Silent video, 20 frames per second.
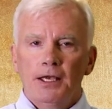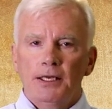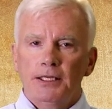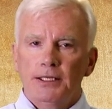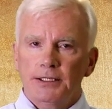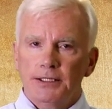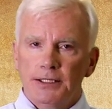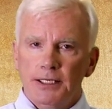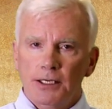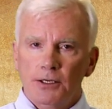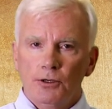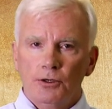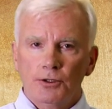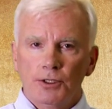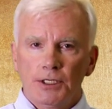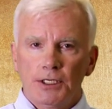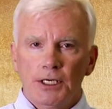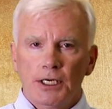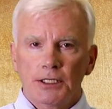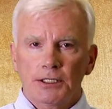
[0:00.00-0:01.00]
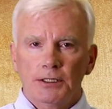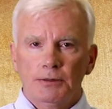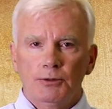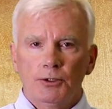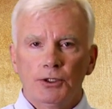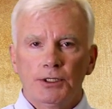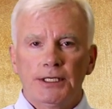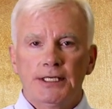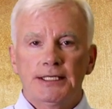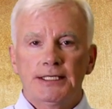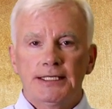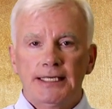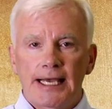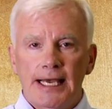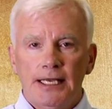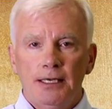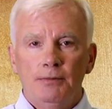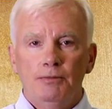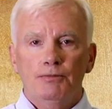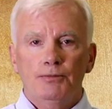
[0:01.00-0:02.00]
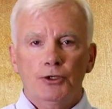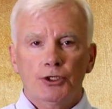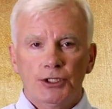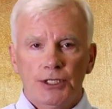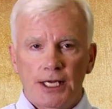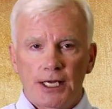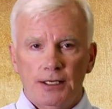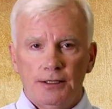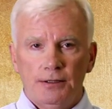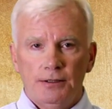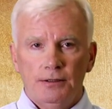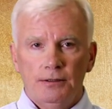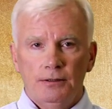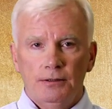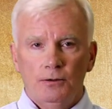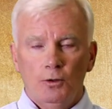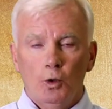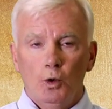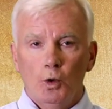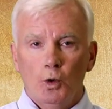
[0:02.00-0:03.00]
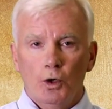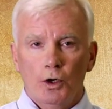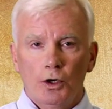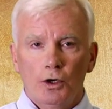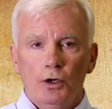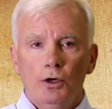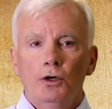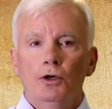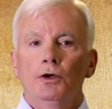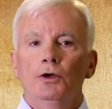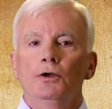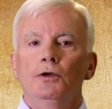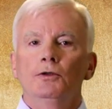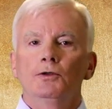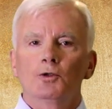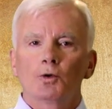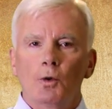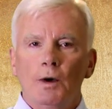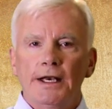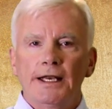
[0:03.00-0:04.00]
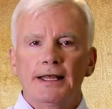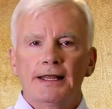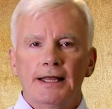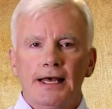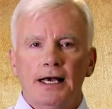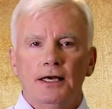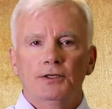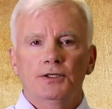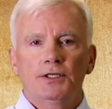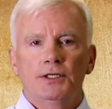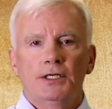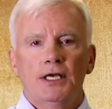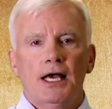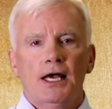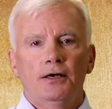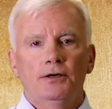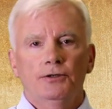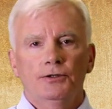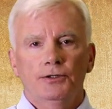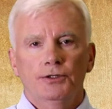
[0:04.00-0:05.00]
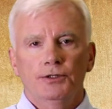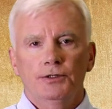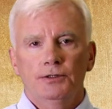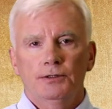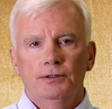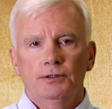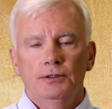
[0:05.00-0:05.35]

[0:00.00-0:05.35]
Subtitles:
The sinkhole deductible is 10%, or $20,000.